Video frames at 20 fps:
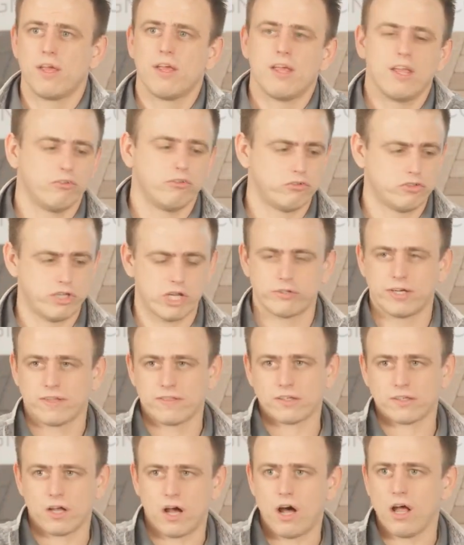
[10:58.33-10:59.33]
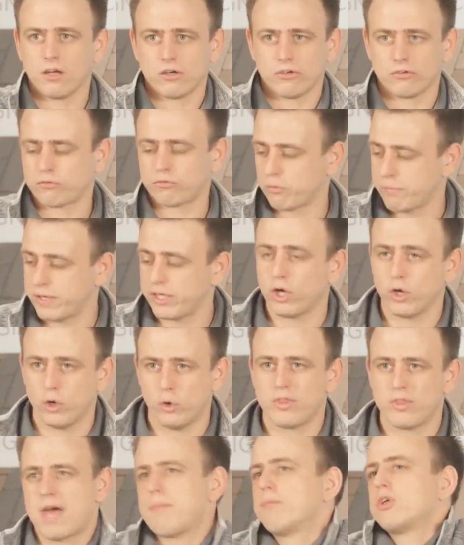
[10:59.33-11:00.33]
is generating the dollars for me to
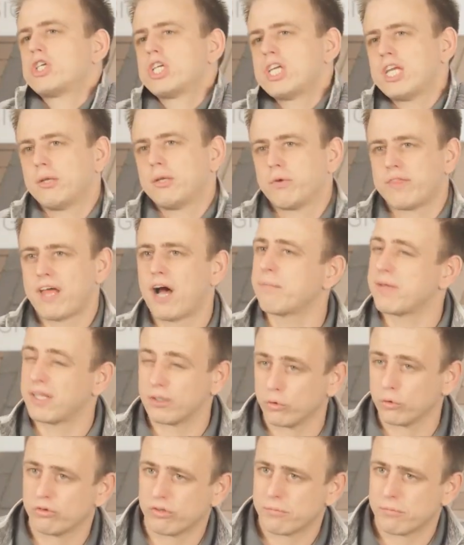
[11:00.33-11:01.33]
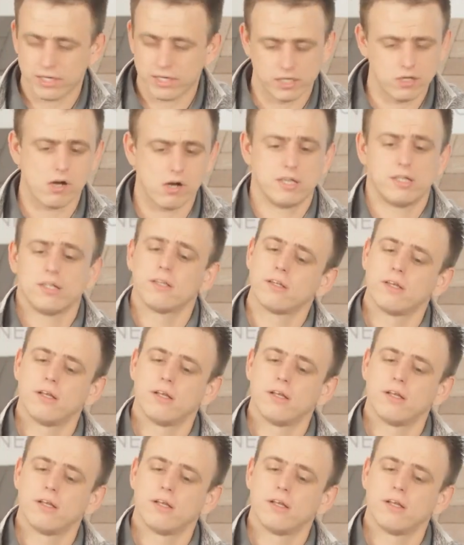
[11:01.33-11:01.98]
own that machine without me losing on it.